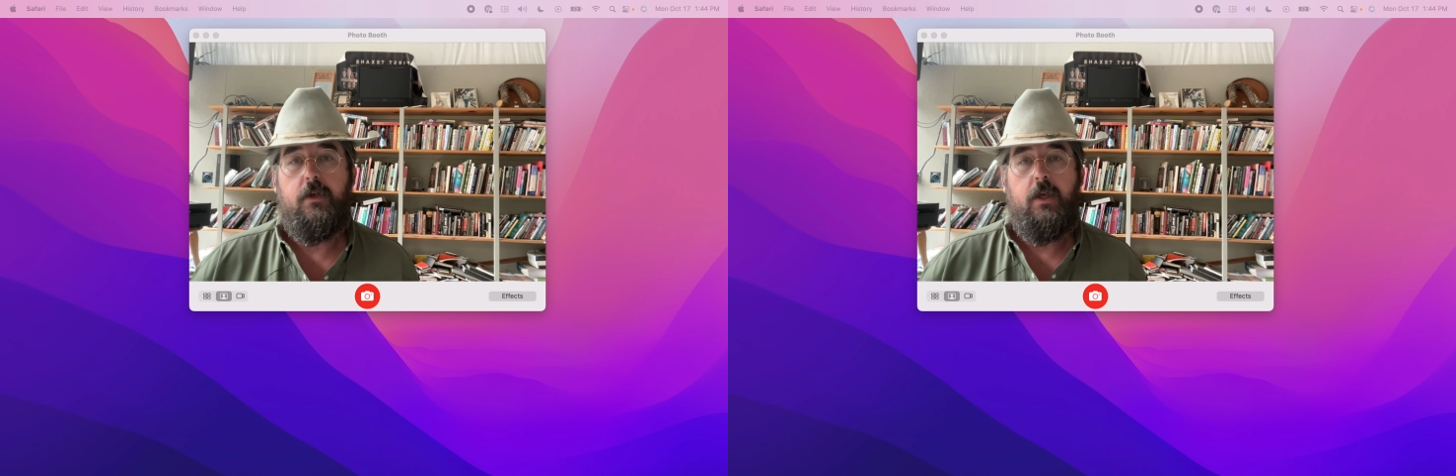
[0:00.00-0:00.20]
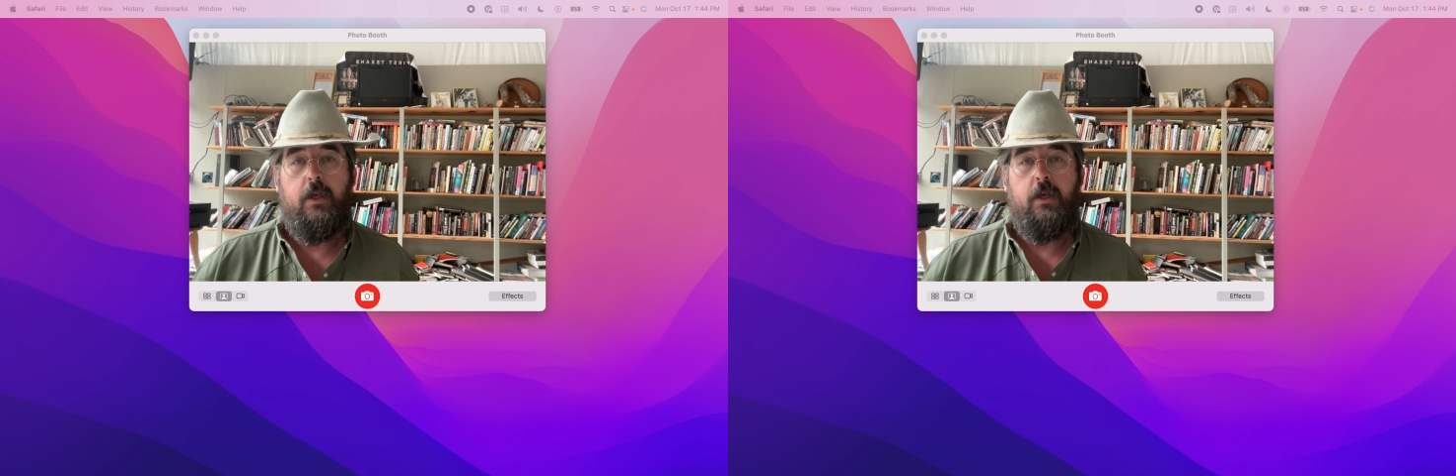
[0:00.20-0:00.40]

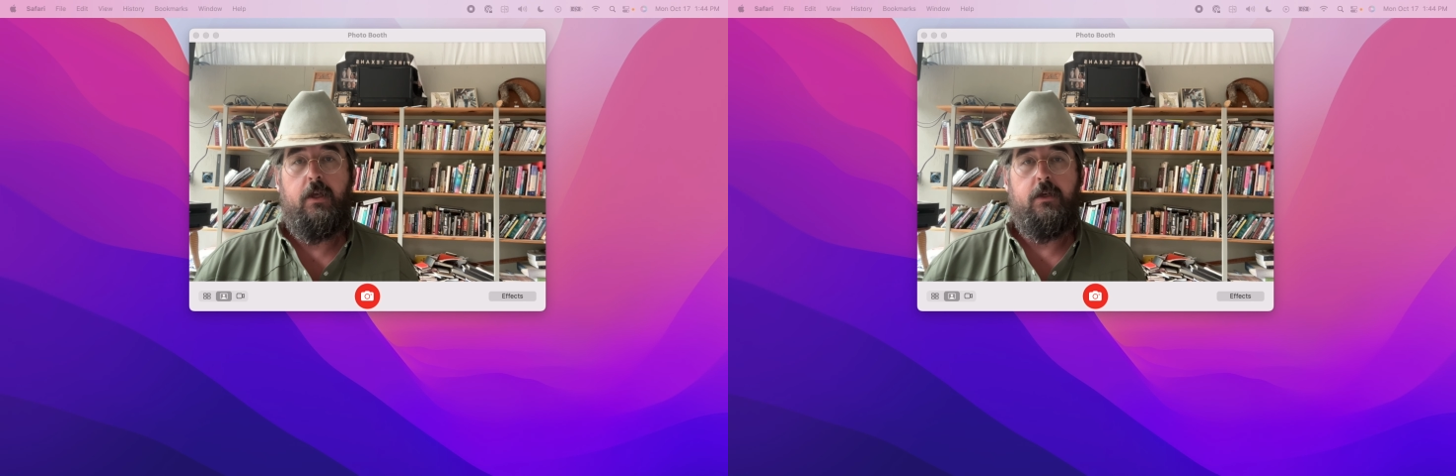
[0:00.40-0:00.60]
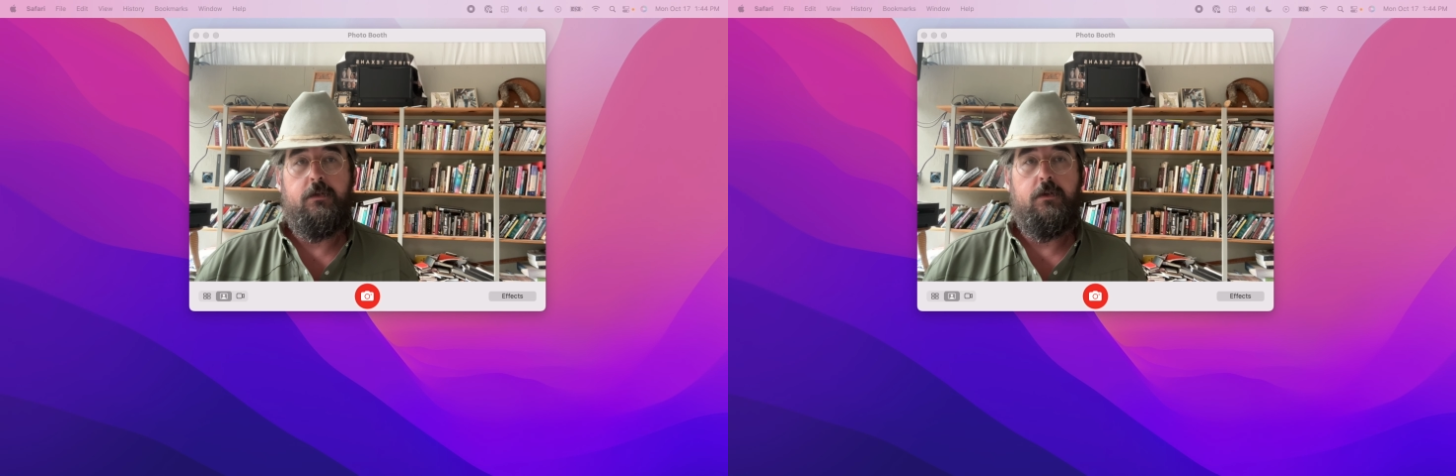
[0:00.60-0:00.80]

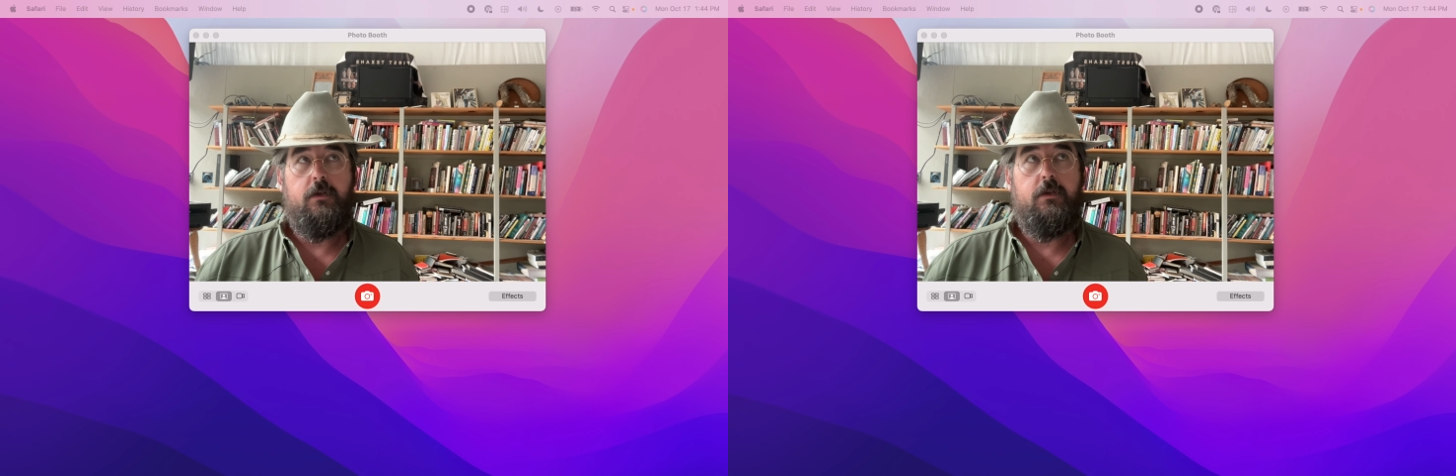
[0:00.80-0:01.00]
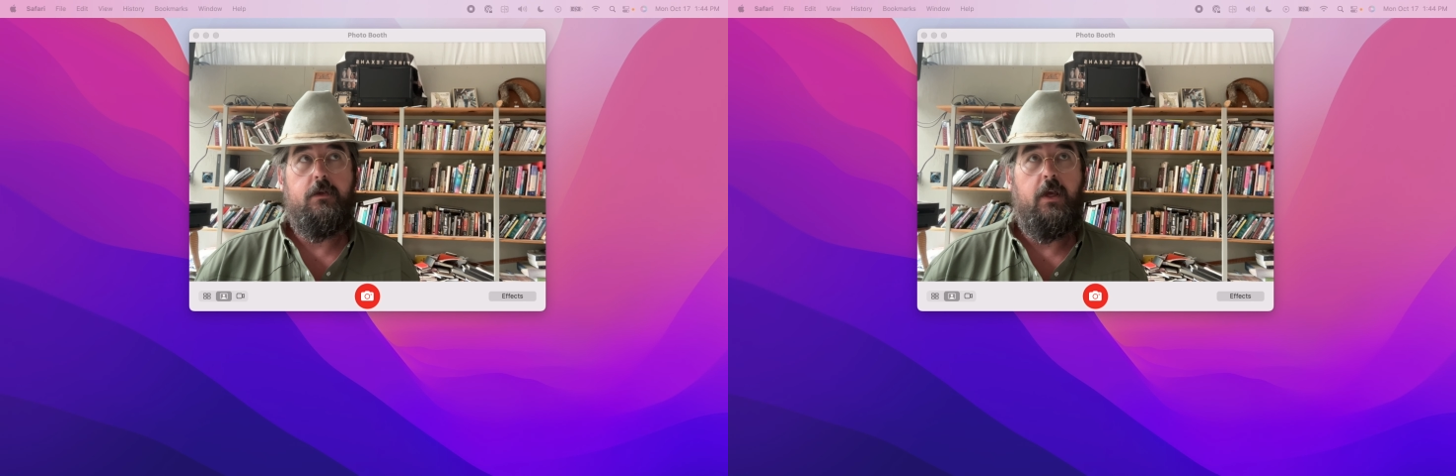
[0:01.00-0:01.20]
and
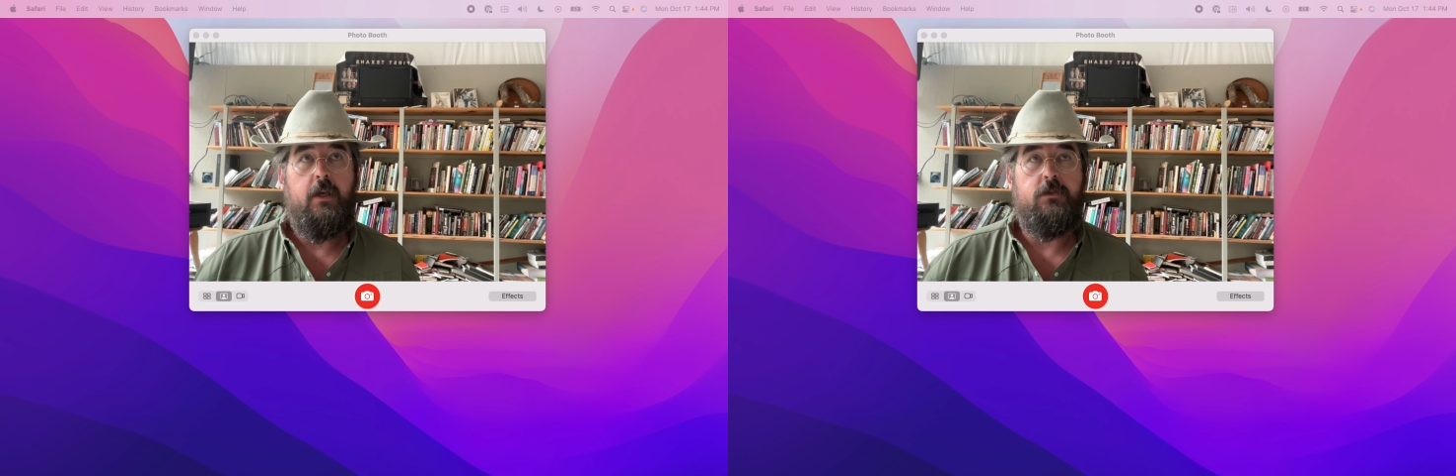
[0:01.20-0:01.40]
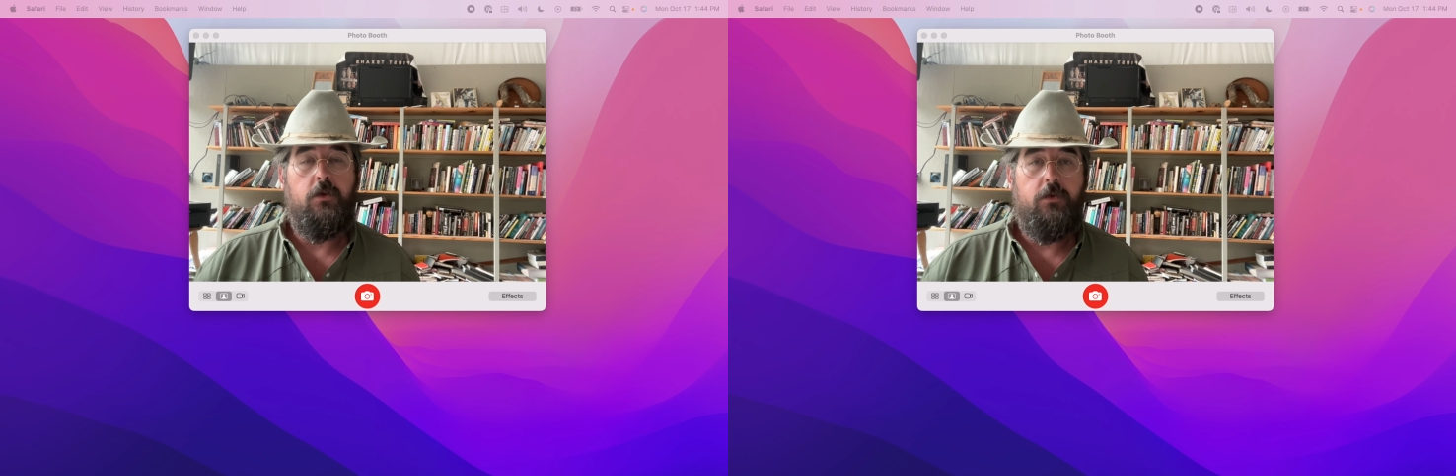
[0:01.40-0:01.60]
so